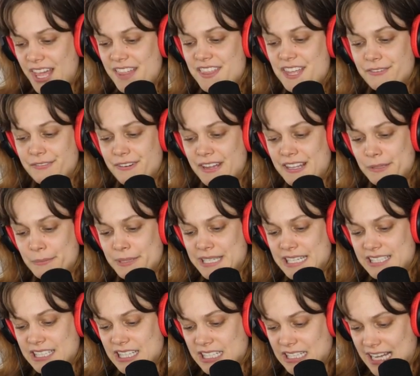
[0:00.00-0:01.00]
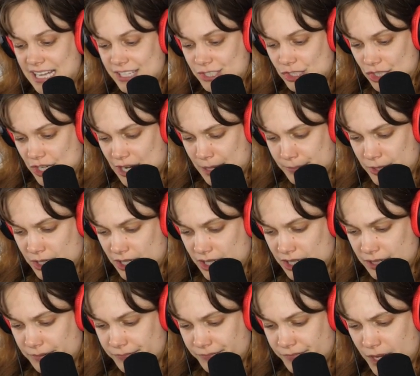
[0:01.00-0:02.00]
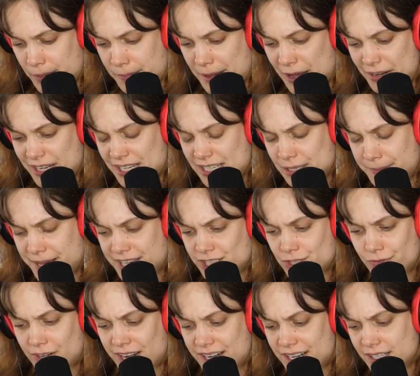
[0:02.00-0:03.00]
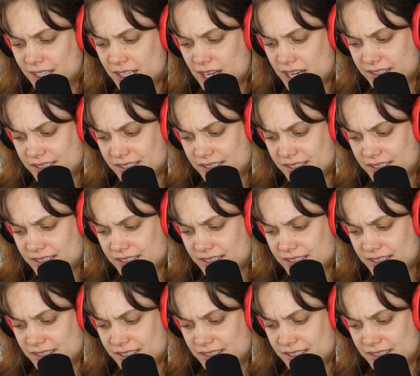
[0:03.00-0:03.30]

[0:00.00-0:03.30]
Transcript: and then finally, we get to the last chapter about his best friend and